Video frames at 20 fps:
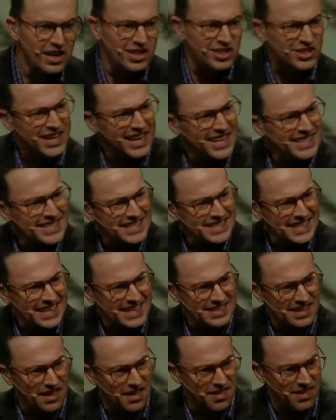Jesus
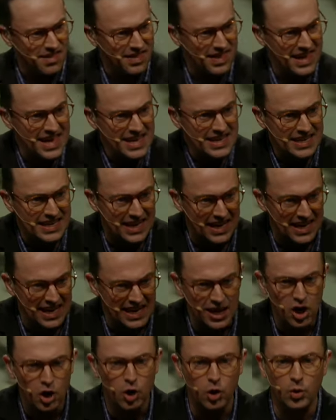is the
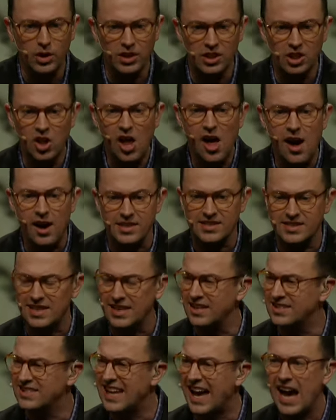key who unlocks the
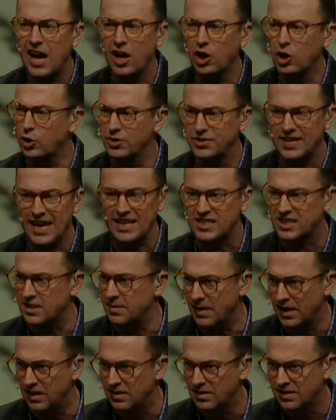entire Old
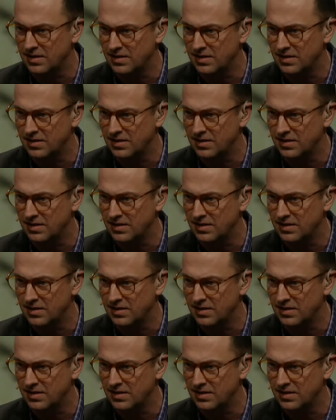Testament.